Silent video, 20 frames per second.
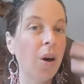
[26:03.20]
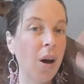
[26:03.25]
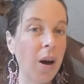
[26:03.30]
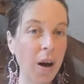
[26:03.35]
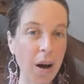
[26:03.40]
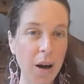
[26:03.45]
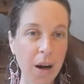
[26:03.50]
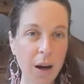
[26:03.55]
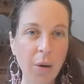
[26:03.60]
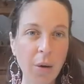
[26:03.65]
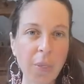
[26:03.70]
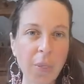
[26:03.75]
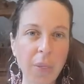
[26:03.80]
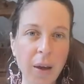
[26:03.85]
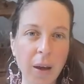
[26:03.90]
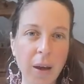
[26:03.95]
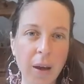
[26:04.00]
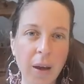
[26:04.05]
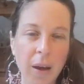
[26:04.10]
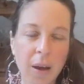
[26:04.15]
are out
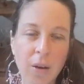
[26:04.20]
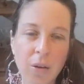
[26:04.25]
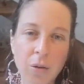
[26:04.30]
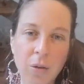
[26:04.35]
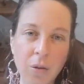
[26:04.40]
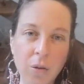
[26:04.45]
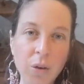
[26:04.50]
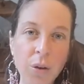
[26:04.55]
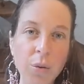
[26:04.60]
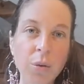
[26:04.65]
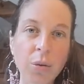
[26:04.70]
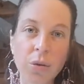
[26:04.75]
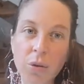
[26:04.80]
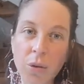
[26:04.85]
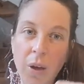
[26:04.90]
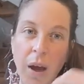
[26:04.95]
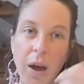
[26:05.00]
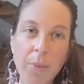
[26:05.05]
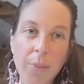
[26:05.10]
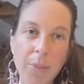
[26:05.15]
there, and she wants to
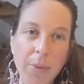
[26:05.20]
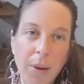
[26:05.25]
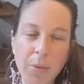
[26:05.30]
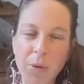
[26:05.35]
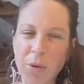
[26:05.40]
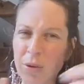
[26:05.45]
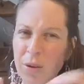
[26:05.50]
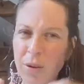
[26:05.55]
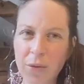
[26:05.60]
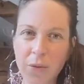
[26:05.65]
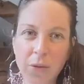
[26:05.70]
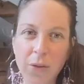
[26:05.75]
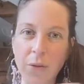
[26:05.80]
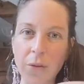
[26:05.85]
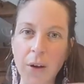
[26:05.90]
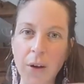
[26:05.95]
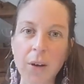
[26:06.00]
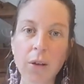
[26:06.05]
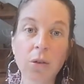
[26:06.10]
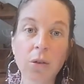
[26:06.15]
help them because she
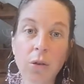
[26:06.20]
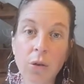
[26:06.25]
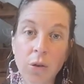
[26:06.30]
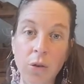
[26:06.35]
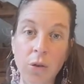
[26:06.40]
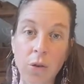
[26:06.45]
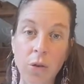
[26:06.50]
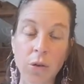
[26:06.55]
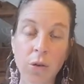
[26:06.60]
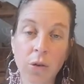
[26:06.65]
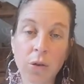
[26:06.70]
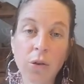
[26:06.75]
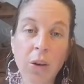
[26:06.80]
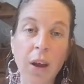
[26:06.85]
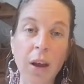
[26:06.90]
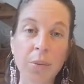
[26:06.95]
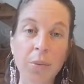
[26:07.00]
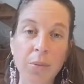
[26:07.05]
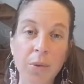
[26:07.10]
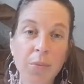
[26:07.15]
finds it's just such a
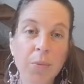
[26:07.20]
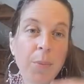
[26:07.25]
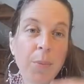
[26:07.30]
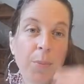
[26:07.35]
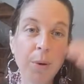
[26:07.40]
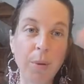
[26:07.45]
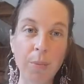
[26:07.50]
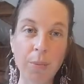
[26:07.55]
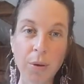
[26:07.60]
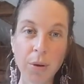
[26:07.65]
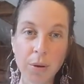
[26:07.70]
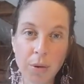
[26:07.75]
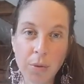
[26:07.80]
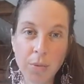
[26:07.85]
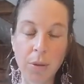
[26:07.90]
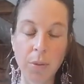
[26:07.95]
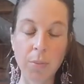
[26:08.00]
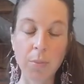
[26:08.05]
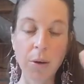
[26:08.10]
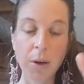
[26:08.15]
shame if people blocked
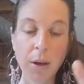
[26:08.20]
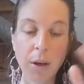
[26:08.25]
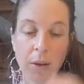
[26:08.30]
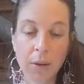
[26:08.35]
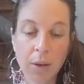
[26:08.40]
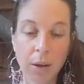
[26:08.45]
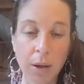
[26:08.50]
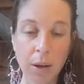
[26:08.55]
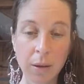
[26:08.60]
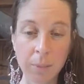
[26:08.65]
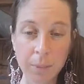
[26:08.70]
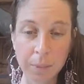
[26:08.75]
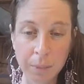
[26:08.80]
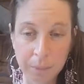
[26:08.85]
with marketing and.